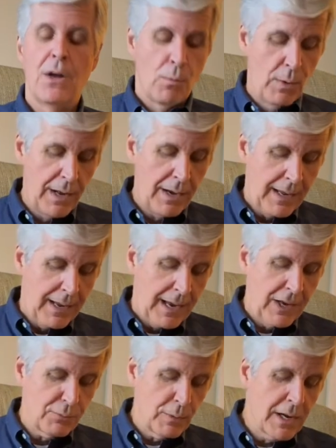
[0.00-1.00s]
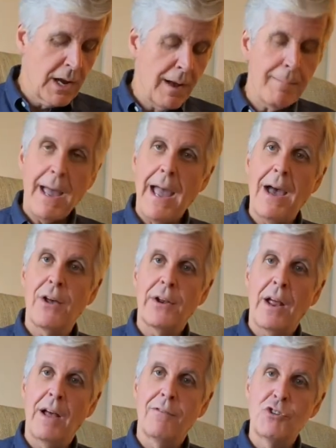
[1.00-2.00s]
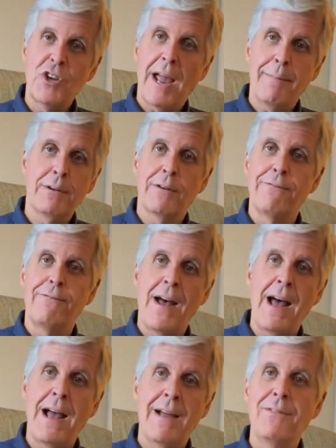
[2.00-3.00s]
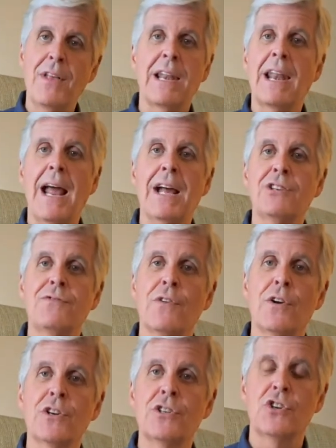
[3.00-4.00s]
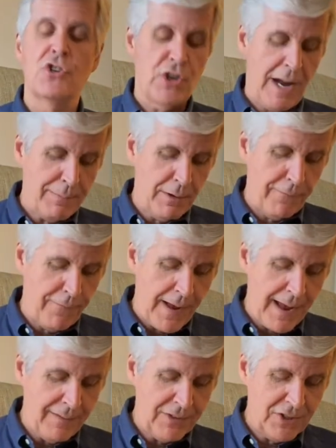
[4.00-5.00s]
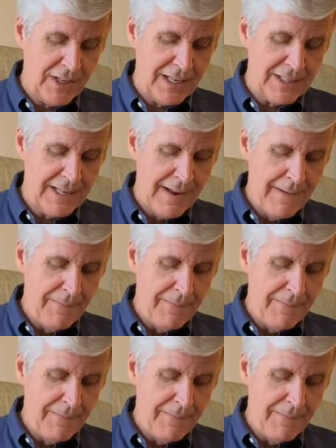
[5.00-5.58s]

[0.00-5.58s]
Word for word: Well, as we come out of chapter 5, the last verse in chapter 5 says